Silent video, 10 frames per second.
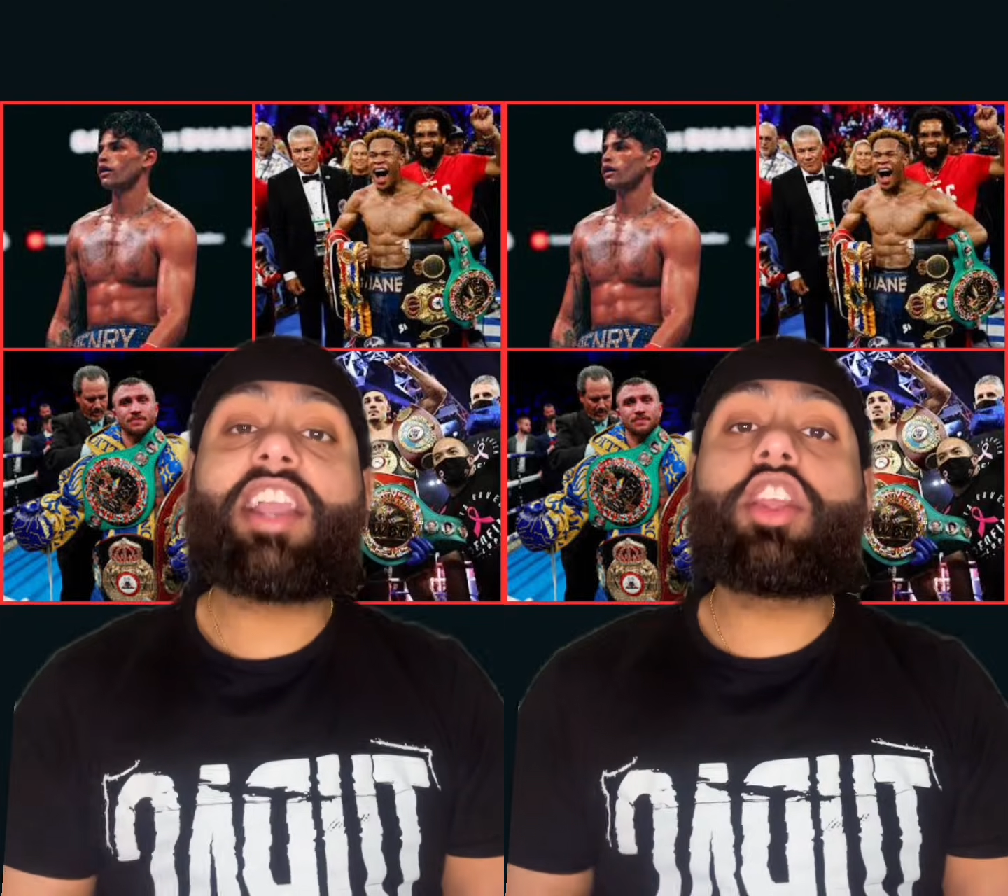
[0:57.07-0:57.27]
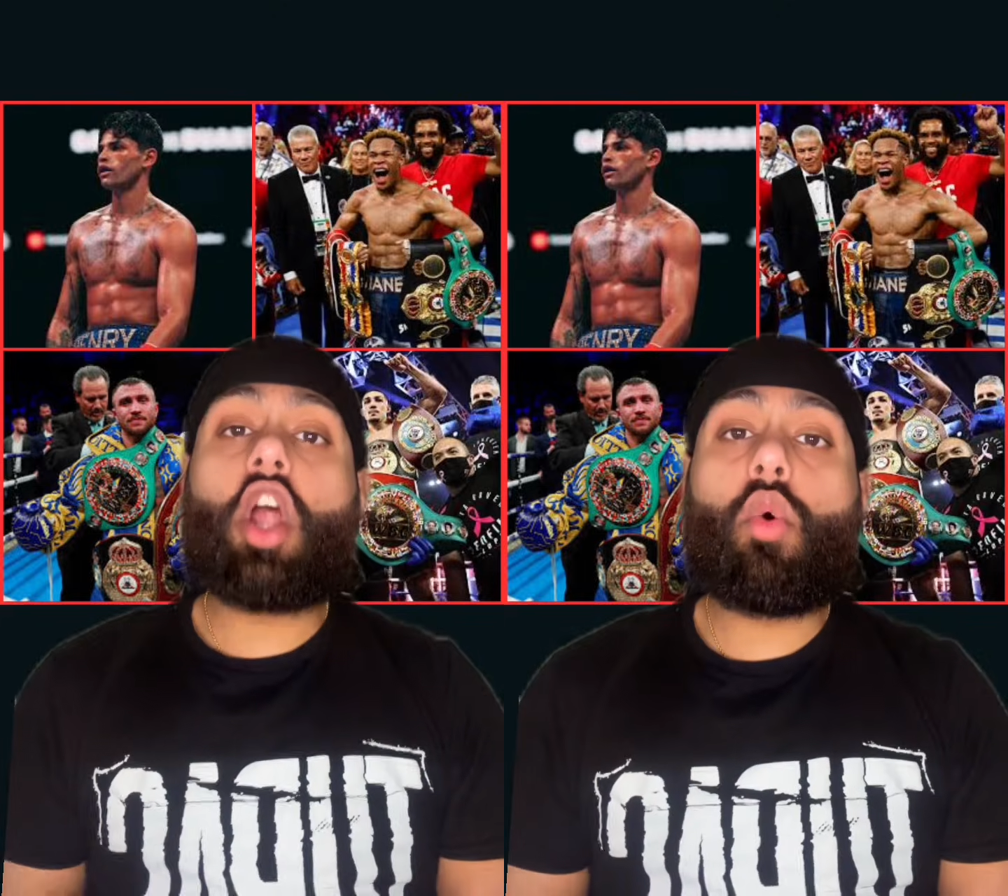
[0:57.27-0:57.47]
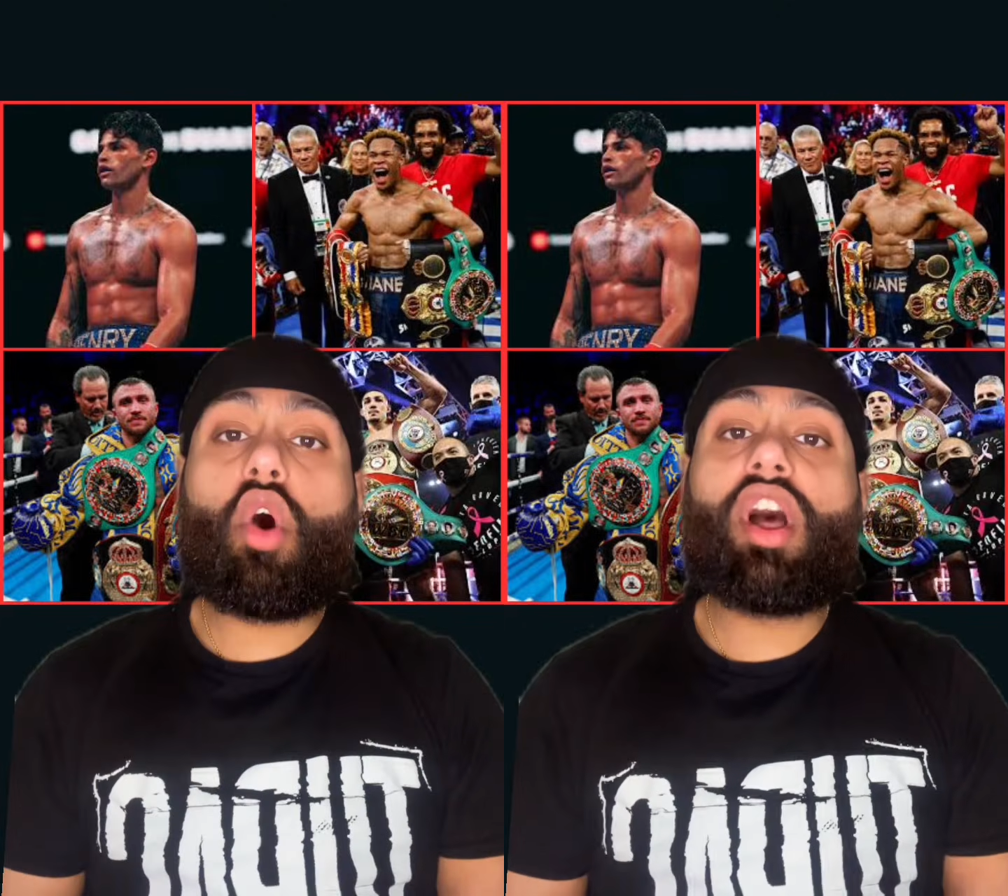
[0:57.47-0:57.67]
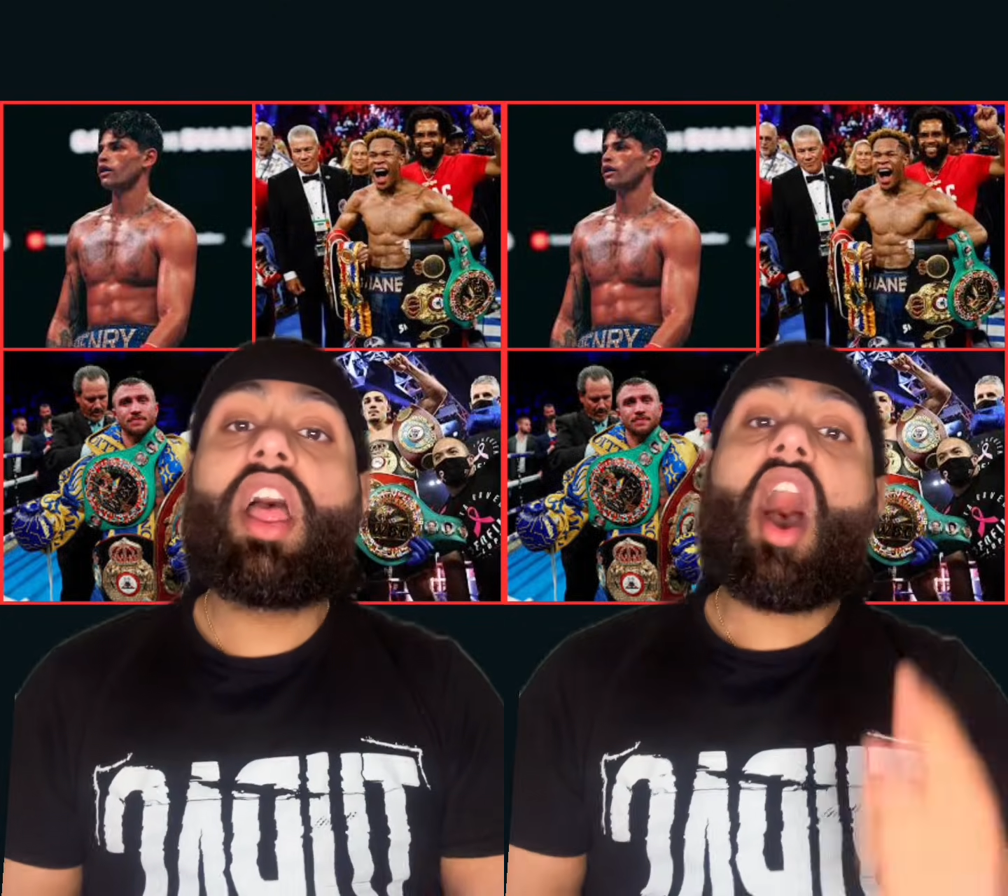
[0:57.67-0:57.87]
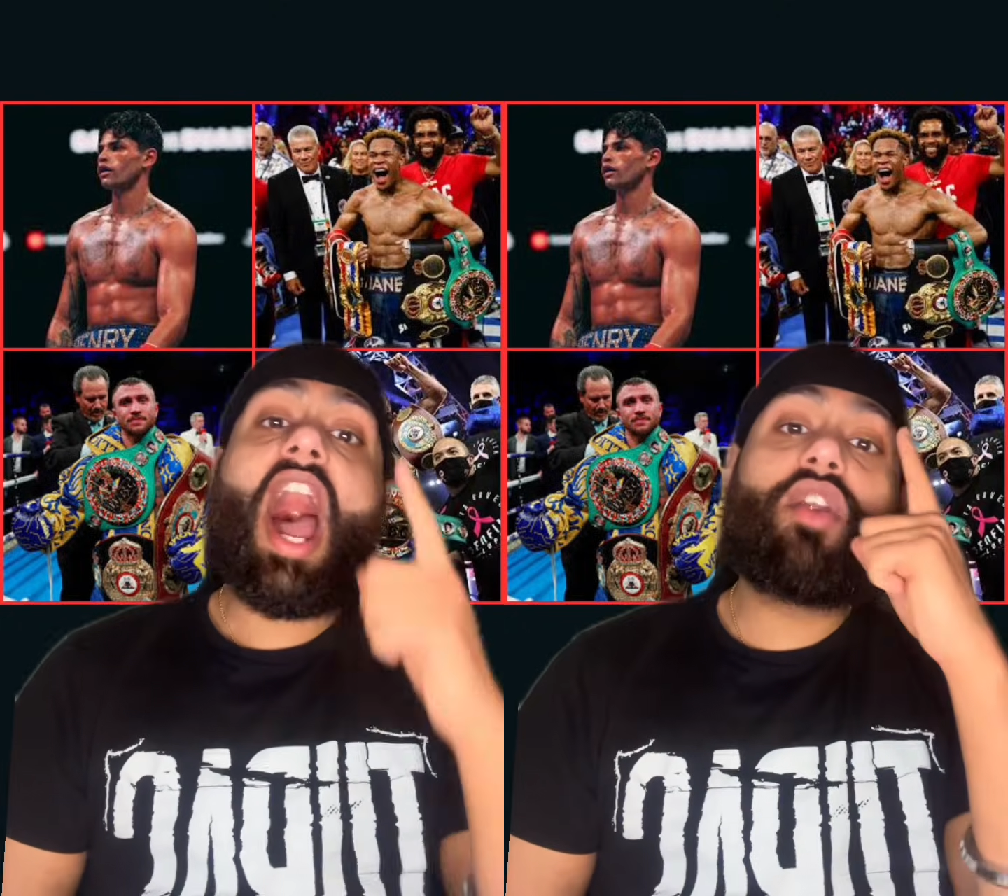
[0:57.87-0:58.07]
you know what?
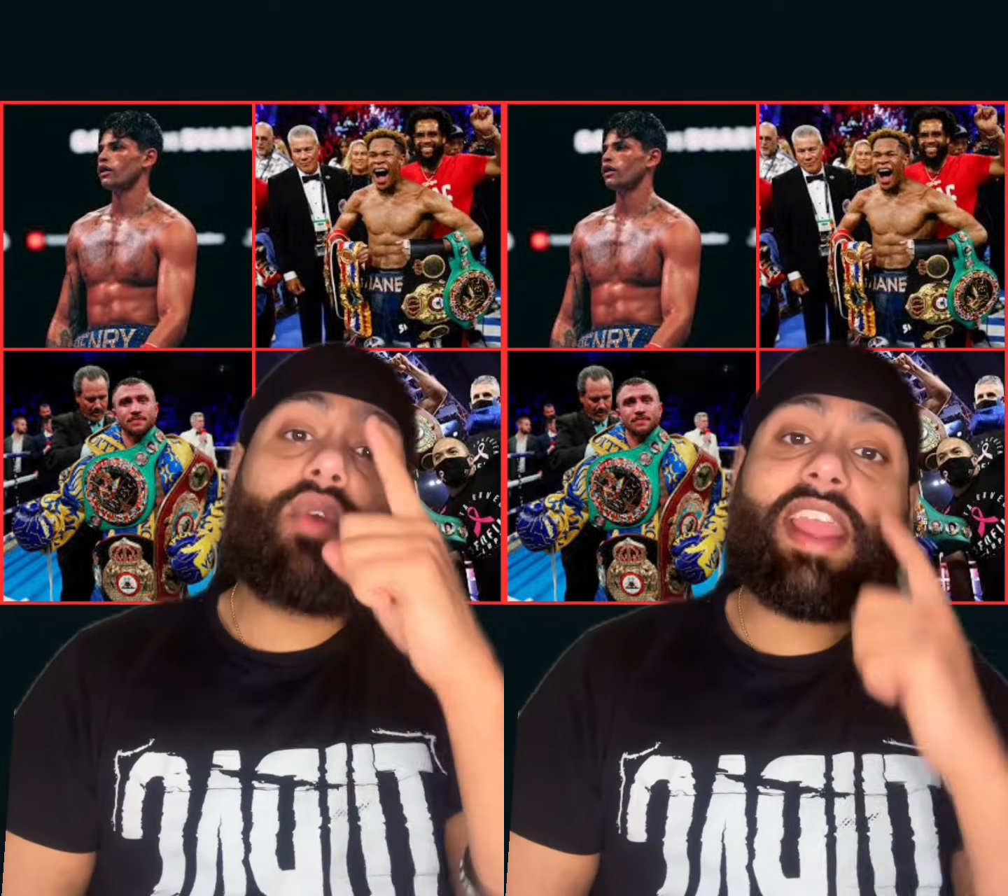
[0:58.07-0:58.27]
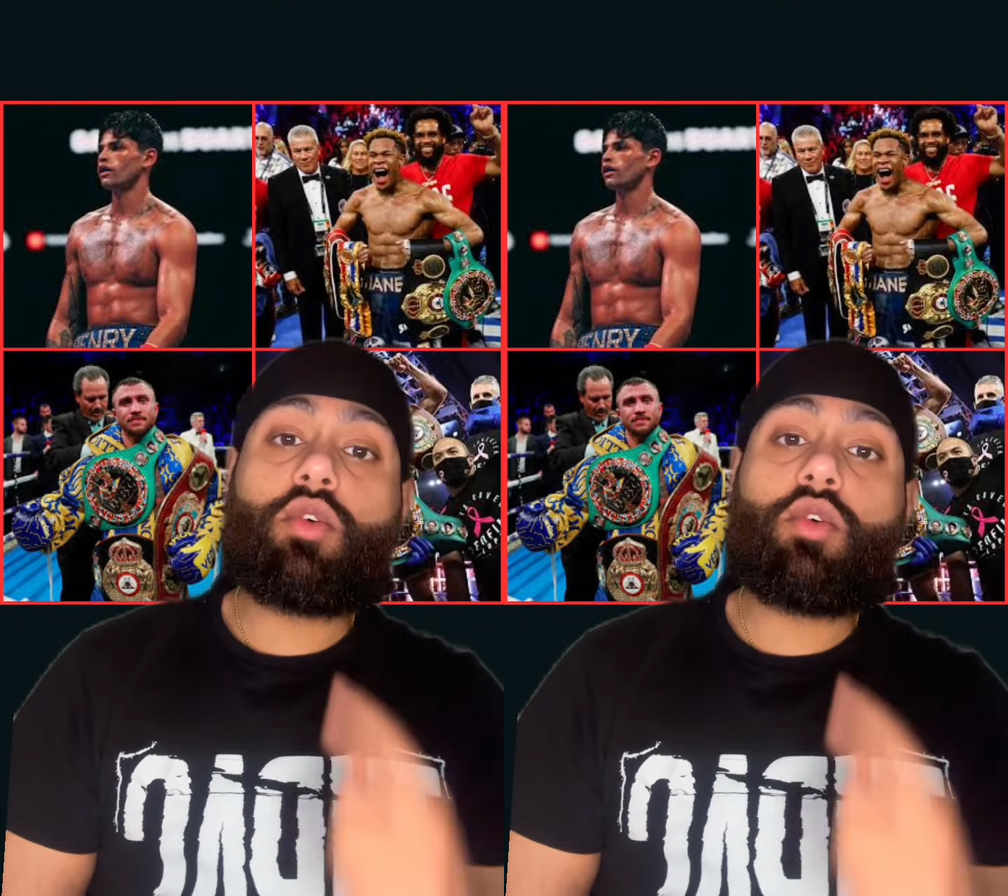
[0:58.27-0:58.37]
I rate